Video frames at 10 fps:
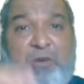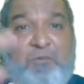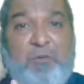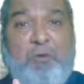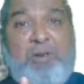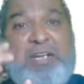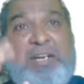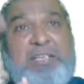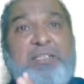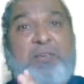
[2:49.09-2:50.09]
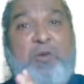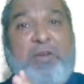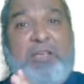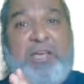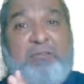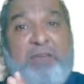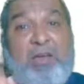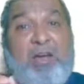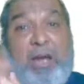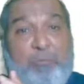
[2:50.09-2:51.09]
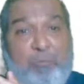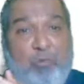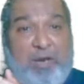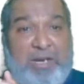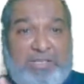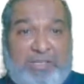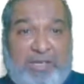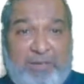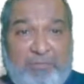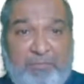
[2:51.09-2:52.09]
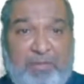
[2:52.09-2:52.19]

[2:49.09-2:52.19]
a fold that is a concave upward is there.